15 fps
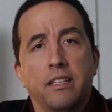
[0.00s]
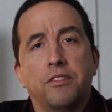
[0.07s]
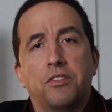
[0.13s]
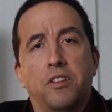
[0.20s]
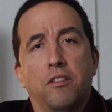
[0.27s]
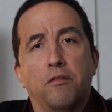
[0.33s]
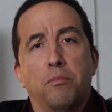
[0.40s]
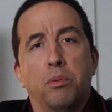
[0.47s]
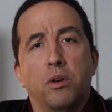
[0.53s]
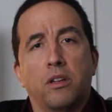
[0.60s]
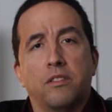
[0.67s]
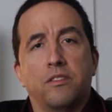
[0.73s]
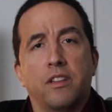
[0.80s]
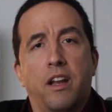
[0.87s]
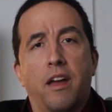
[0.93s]
list of
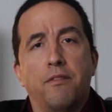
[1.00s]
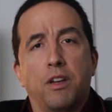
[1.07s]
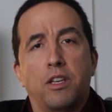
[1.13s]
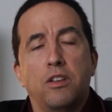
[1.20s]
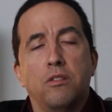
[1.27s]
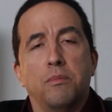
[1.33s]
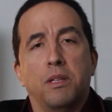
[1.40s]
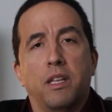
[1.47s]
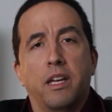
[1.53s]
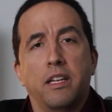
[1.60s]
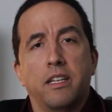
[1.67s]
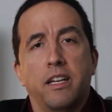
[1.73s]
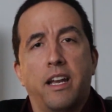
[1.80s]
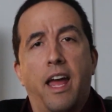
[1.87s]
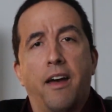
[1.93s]
books that I've
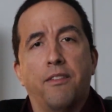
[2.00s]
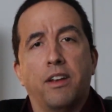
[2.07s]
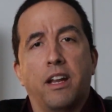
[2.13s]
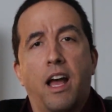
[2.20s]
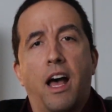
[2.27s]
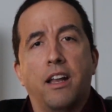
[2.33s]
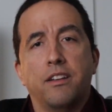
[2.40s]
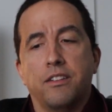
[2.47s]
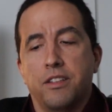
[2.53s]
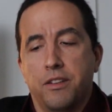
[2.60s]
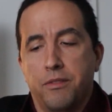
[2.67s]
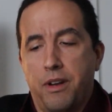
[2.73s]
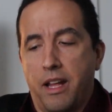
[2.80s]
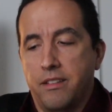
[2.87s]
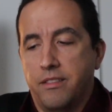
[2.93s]
accumulated and haven't gotten
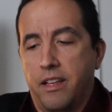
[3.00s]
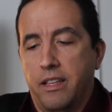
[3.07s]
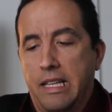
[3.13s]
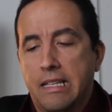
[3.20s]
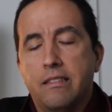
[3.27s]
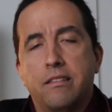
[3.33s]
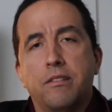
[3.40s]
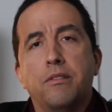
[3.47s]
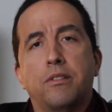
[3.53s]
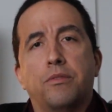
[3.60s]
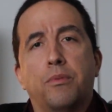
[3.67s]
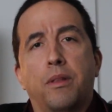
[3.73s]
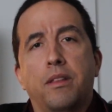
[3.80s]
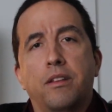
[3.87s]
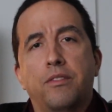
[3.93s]
to, and I said, let's do
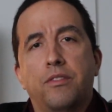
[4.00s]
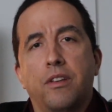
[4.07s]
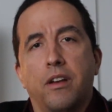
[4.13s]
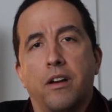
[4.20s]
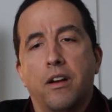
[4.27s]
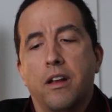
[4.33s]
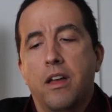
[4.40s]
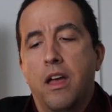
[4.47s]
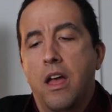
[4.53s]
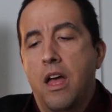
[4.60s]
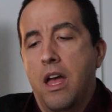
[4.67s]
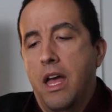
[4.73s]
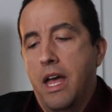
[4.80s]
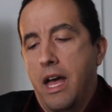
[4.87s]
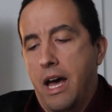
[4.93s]
this one this year.
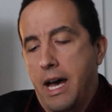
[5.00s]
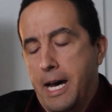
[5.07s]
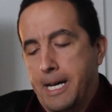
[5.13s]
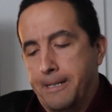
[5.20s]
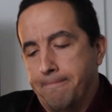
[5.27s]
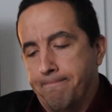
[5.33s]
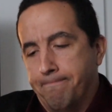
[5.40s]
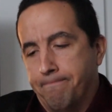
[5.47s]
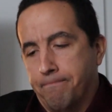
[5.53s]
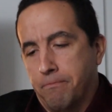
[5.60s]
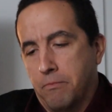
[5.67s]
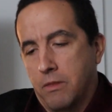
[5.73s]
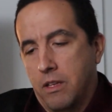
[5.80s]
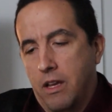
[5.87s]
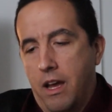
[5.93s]

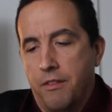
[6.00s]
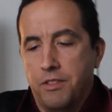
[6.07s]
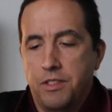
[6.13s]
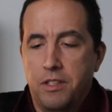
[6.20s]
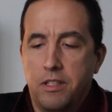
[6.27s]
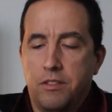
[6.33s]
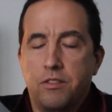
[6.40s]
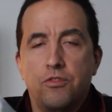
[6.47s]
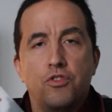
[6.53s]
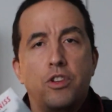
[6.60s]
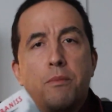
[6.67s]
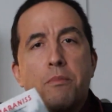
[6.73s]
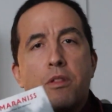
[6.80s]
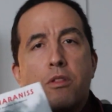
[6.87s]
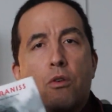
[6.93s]
Obviously, this is
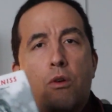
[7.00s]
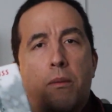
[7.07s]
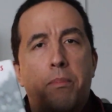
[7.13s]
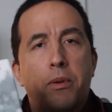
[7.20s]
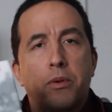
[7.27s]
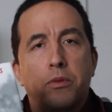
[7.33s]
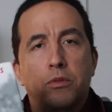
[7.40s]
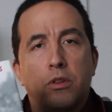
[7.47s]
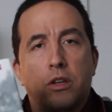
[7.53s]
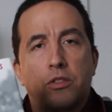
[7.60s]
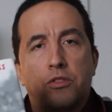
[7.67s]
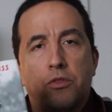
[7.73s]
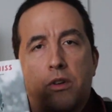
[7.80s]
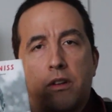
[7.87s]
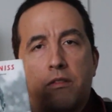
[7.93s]
Jim Thorpe, who
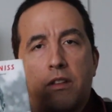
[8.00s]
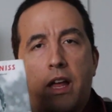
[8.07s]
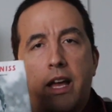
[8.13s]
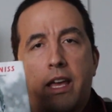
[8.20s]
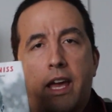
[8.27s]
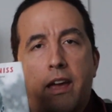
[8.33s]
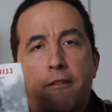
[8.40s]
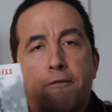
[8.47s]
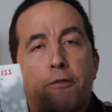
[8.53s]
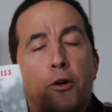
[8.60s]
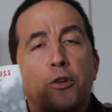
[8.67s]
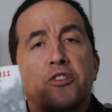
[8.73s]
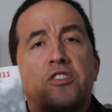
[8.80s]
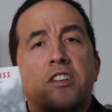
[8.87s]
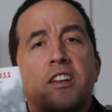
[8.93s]
looks sort of like a
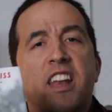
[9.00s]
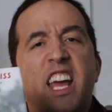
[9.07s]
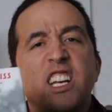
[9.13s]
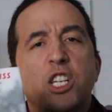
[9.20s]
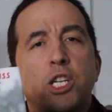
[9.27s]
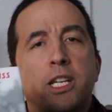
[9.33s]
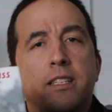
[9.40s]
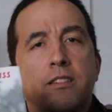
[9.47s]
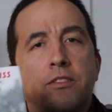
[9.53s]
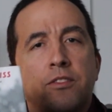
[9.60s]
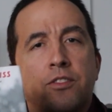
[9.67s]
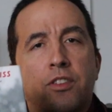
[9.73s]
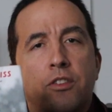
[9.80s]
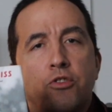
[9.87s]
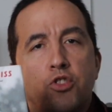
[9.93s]
First
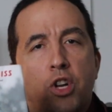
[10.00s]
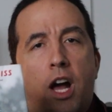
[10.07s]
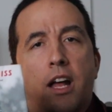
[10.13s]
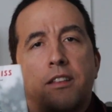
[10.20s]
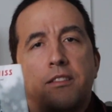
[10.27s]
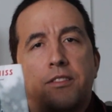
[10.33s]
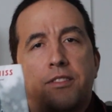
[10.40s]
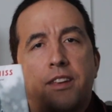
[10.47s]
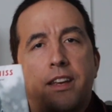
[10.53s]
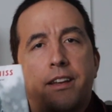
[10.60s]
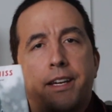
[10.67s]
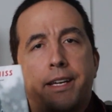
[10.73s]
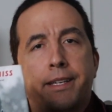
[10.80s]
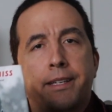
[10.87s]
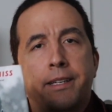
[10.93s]
Nations John
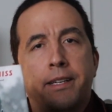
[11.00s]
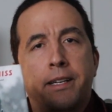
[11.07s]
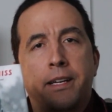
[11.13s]
Cena.